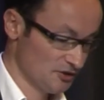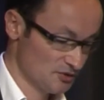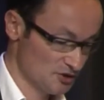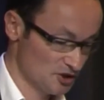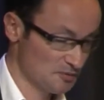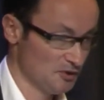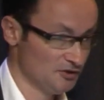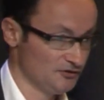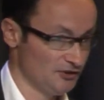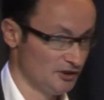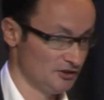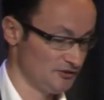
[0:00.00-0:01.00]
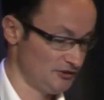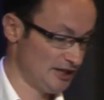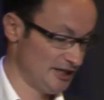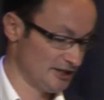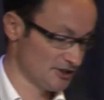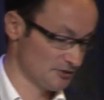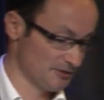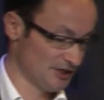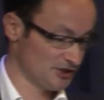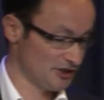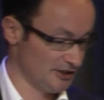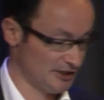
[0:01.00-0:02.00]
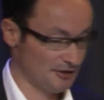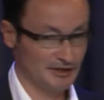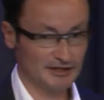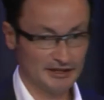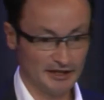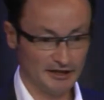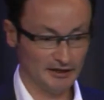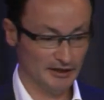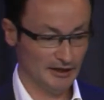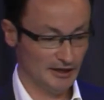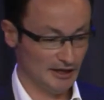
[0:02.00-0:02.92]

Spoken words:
a lot to the sponsors, IXReach and Arista,